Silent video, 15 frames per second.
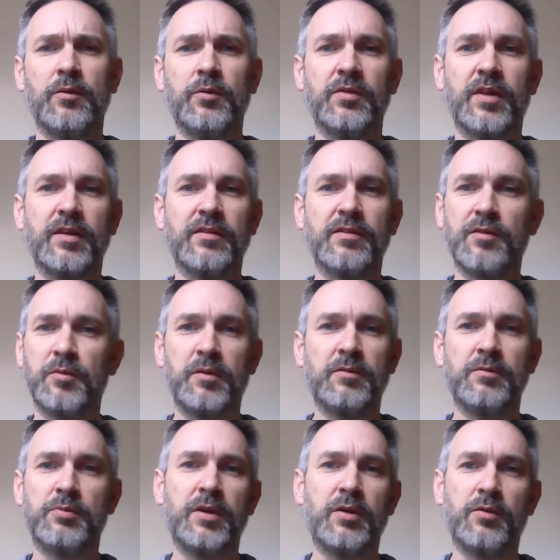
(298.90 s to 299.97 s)
was that
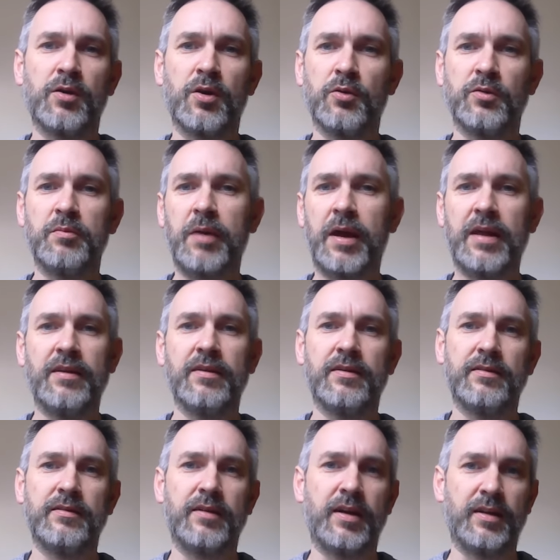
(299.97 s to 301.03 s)
sometimes we don't go to bed
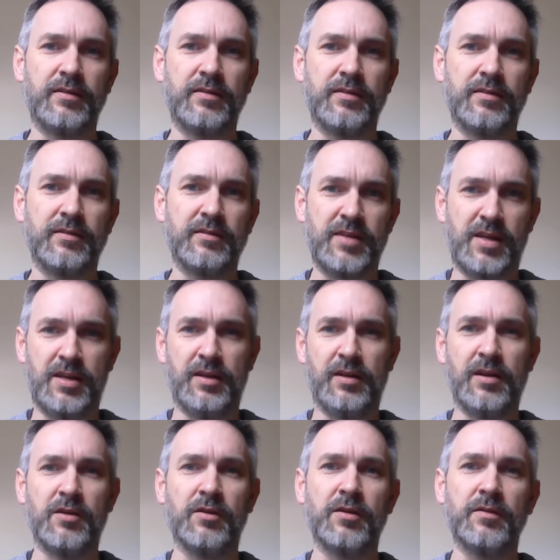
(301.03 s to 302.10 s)
at 10
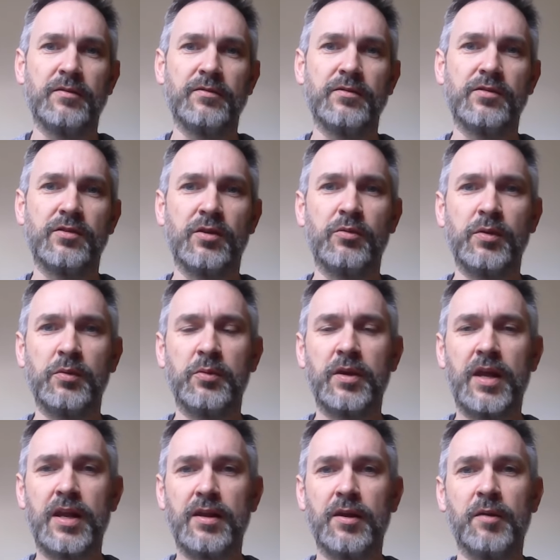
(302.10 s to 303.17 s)
o'clock. So we
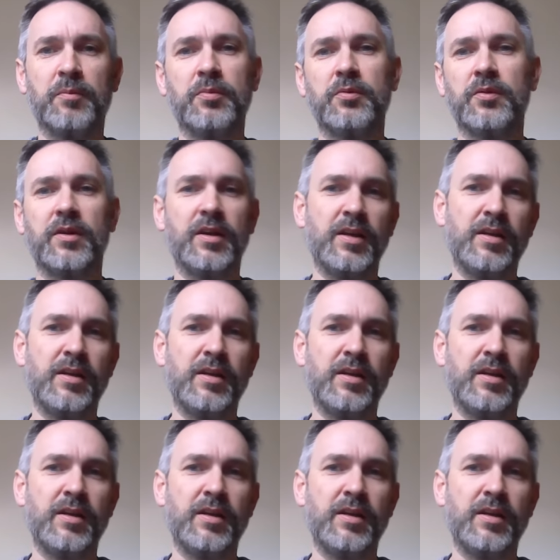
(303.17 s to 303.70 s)
would end up with the